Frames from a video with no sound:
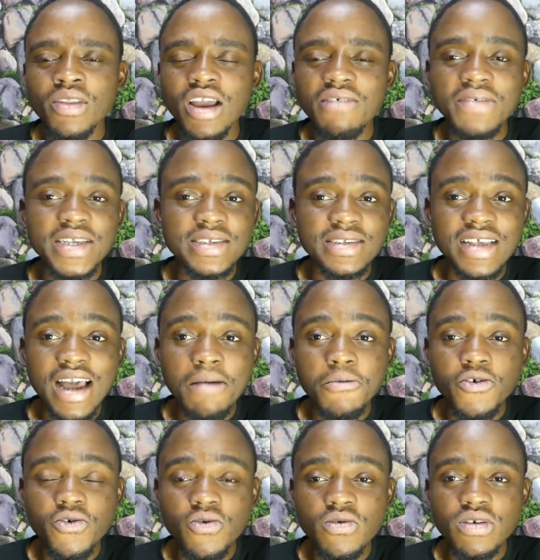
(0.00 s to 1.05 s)
versus
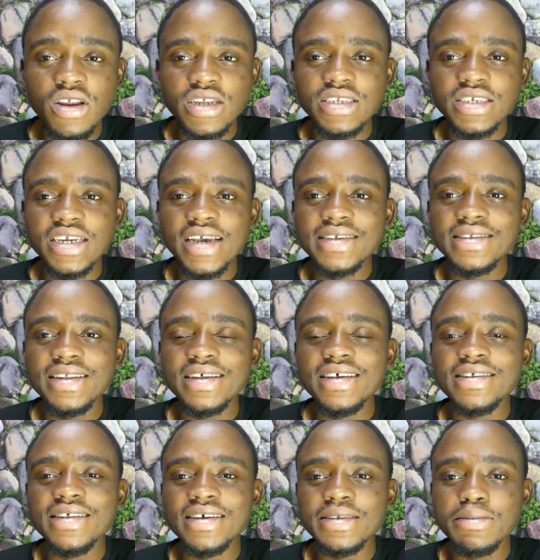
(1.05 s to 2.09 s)
Cameroon just
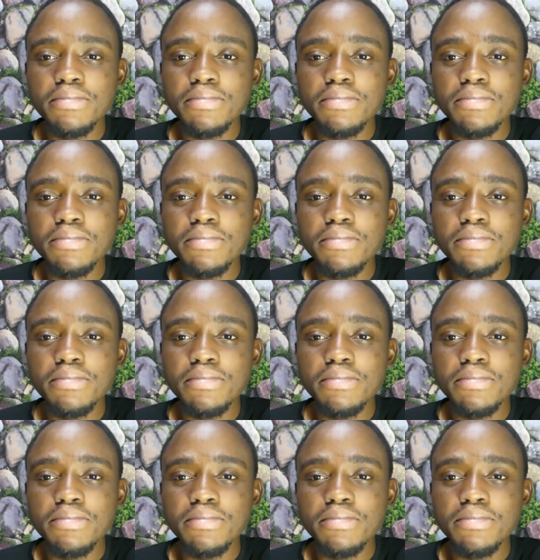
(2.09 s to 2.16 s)
this